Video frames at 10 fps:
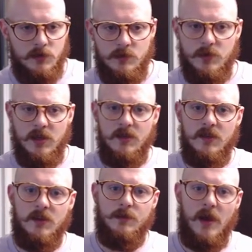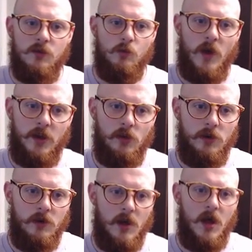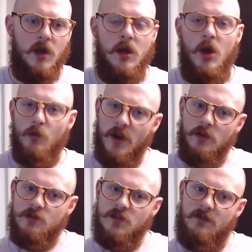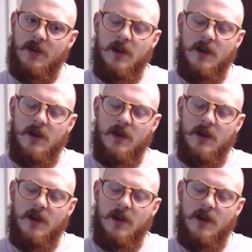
Should be getting things back to regular, regular stuff.